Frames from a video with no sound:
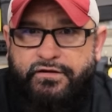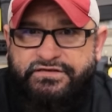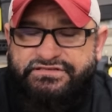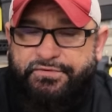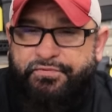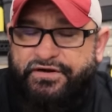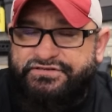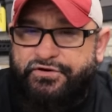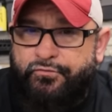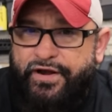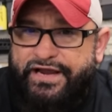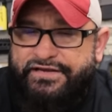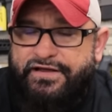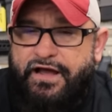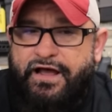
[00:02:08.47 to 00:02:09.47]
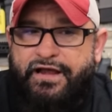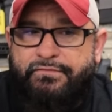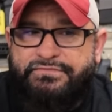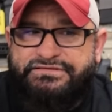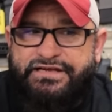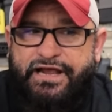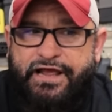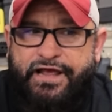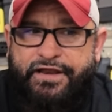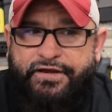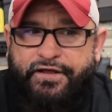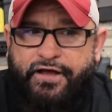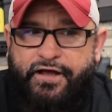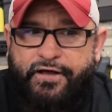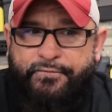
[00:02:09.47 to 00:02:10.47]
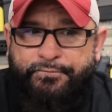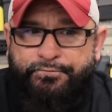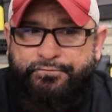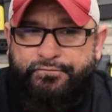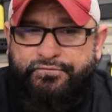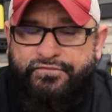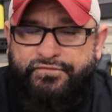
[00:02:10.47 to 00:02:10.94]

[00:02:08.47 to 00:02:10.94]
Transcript: suppressor wait times, and um,